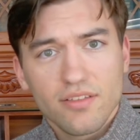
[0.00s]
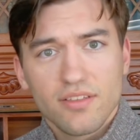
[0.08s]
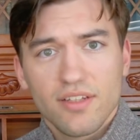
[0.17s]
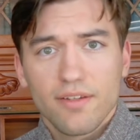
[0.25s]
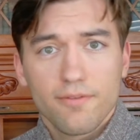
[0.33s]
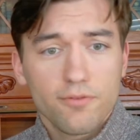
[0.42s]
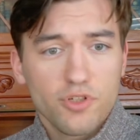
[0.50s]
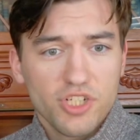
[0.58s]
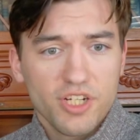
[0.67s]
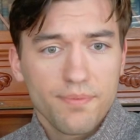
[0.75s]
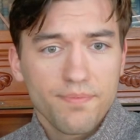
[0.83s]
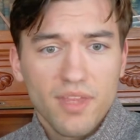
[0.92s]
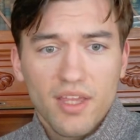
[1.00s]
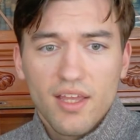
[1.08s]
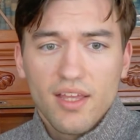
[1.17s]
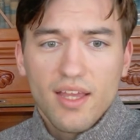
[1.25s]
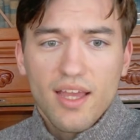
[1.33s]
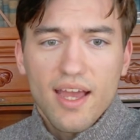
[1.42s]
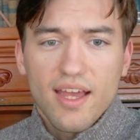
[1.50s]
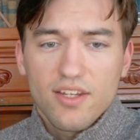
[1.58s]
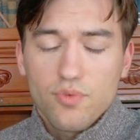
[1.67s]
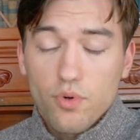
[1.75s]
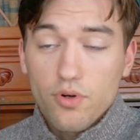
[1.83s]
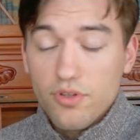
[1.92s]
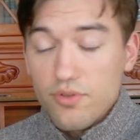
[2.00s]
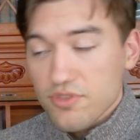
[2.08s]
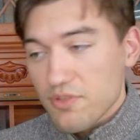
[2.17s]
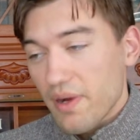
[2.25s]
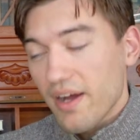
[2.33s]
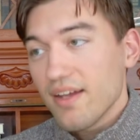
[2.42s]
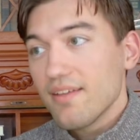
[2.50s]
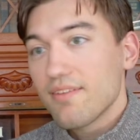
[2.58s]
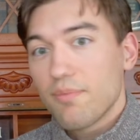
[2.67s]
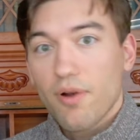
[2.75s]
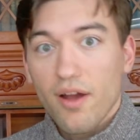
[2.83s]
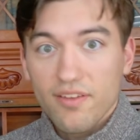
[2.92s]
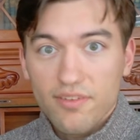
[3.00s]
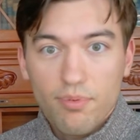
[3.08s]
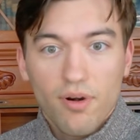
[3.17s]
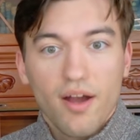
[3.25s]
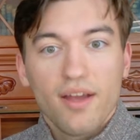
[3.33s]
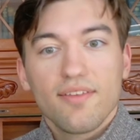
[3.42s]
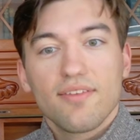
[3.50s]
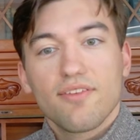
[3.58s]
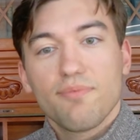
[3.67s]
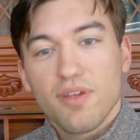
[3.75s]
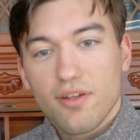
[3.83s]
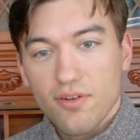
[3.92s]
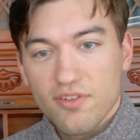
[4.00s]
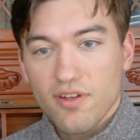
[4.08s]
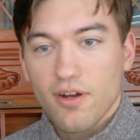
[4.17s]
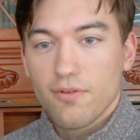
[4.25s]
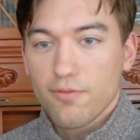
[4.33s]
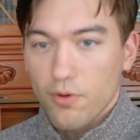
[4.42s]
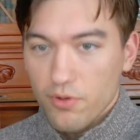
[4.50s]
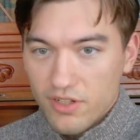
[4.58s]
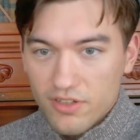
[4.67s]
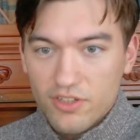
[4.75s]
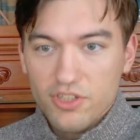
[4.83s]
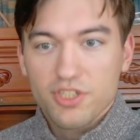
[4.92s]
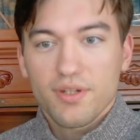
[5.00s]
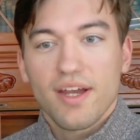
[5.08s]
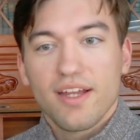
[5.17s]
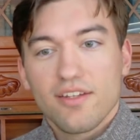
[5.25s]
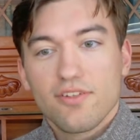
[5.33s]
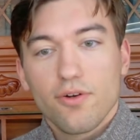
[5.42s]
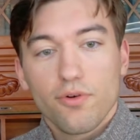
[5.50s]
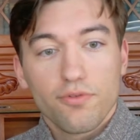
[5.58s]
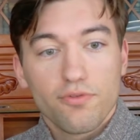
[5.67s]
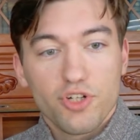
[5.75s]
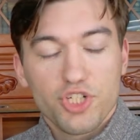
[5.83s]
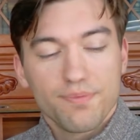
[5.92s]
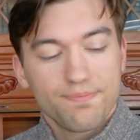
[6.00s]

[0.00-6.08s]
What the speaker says: and Frisia, and were used by, surprise, surprise, speakers of Old English and Old Frisian.